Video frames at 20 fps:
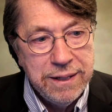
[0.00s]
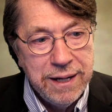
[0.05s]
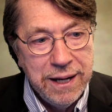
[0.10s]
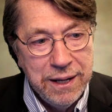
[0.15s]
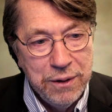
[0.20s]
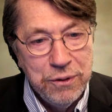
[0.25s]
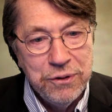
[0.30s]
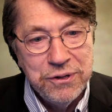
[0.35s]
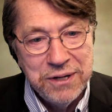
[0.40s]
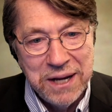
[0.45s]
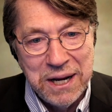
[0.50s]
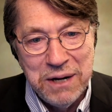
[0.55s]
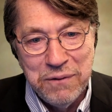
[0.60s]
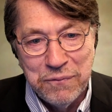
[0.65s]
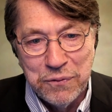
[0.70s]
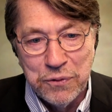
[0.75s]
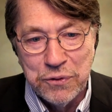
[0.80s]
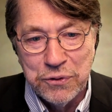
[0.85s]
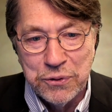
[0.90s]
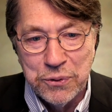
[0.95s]
Yeah, entertained
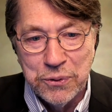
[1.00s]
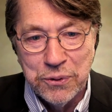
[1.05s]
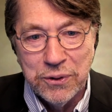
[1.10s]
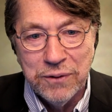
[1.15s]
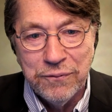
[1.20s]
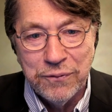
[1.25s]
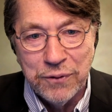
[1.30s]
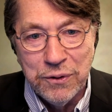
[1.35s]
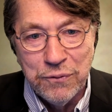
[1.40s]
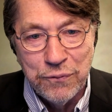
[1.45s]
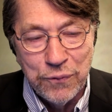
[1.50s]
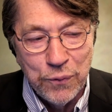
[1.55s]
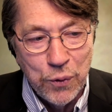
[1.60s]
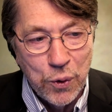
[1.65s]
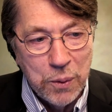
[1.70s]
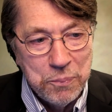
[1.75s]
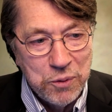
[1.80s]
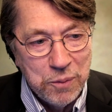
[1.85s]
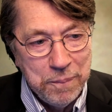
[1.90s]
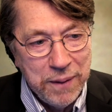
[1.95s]
for sure. For
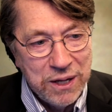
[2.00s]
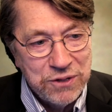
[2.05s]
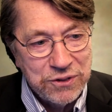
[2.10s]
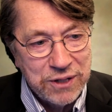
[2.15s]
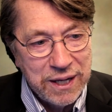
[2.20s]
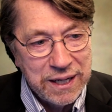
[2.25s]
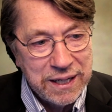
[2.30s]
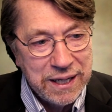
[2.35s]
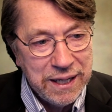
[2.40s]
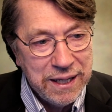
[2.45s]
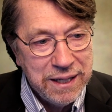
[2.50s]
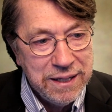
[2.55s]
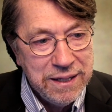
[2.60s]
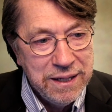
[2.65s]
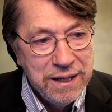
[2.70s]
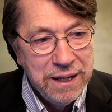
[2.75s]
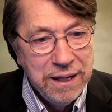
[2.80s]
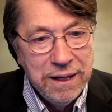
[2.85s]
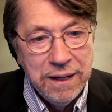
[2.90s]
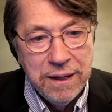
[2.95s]
informed the best I can.
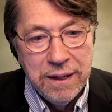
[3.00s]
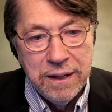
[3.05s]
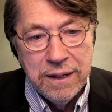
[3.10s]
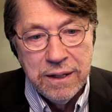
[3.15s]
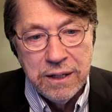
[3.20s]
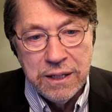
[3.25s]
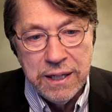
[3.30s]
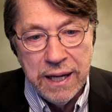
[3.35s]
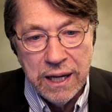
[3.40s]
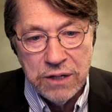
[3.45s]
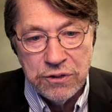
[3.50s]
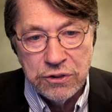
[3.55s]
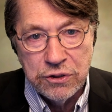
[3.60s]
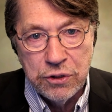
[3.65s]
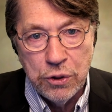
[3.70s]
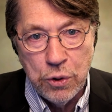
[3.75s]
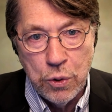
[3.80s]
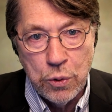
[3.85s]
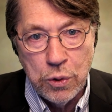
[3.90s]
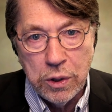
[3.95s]
Yes,
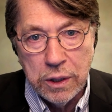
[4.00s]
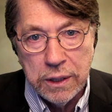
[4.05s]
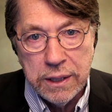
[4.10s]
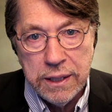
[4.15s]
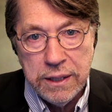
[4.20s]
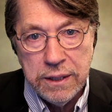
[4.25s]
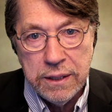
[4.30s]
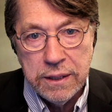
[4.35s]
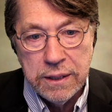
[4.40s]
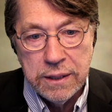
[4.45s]
totally.